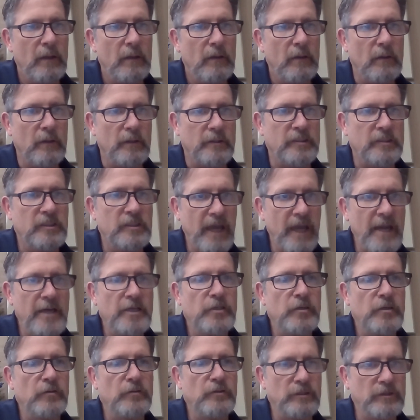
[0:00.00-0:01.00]
The
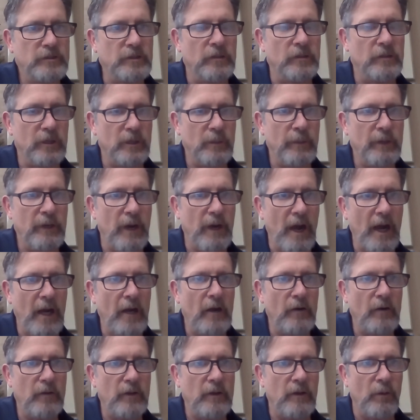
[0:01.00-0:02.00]
stakes are just a little bit
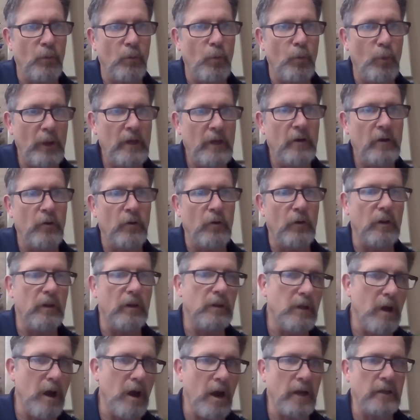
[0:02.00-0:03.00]
higher than a win or a
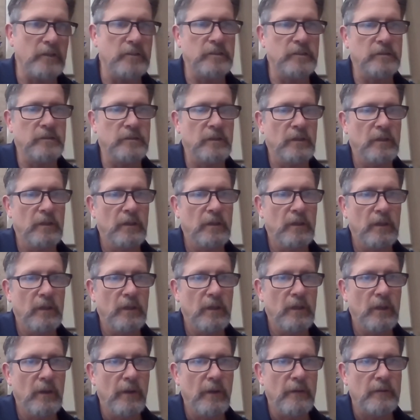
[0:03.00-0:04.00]
loss.
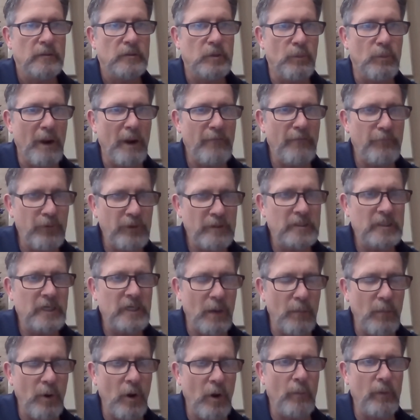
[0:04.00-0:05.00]
So my friends
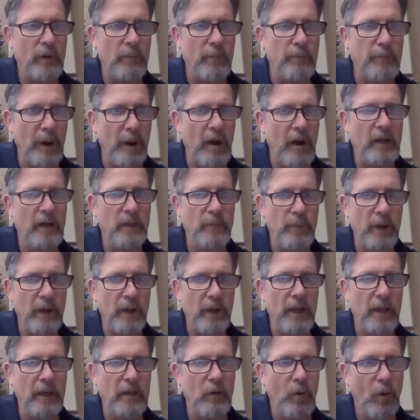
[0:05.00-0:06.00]
come home in a body
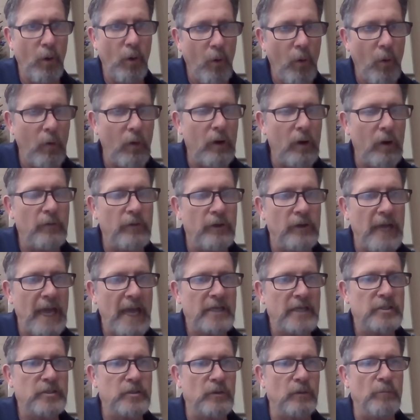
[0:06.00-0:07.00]
bag, or the
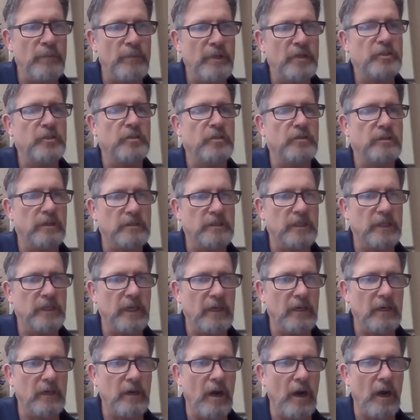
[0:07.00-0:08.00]
national mission doesn't
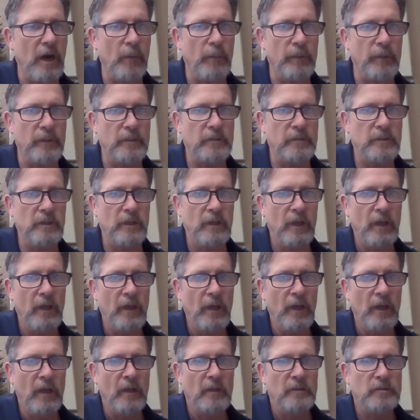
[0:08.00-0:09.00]
get accomplished.
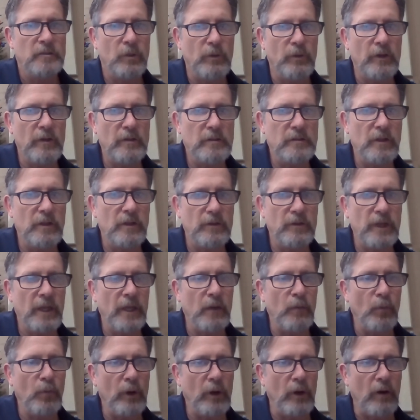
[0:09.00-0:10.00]
So here's the
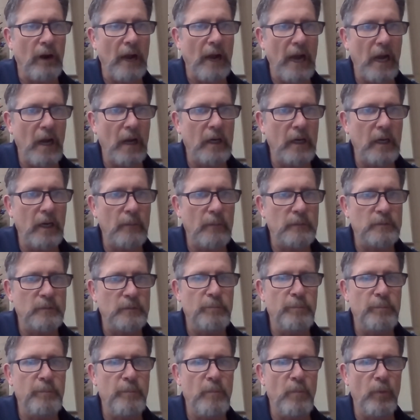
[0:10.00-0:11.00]
thing, we are outcomes
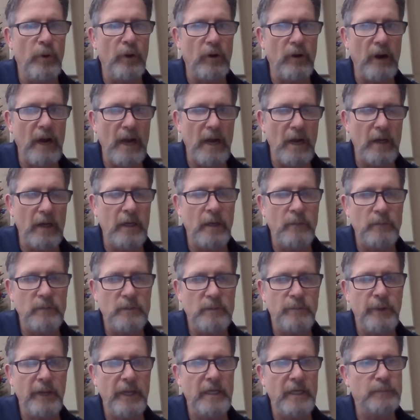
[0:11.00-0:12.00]

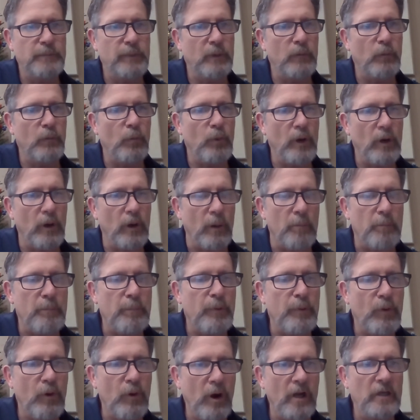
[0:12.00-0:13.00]
based, but we are
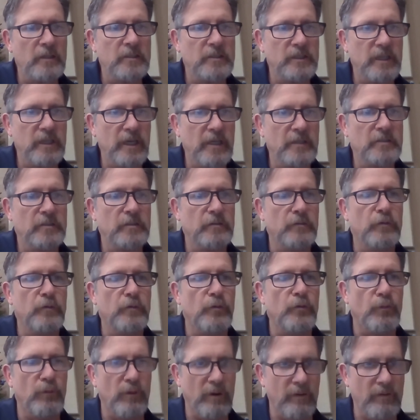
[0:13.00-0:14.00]
process
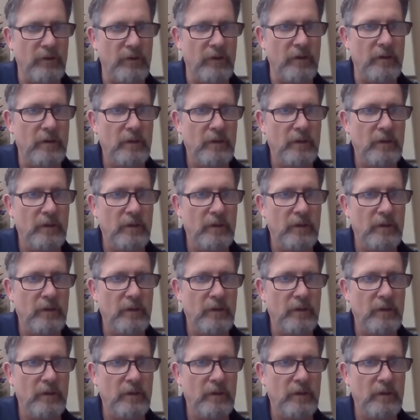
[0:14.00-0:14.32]
driven.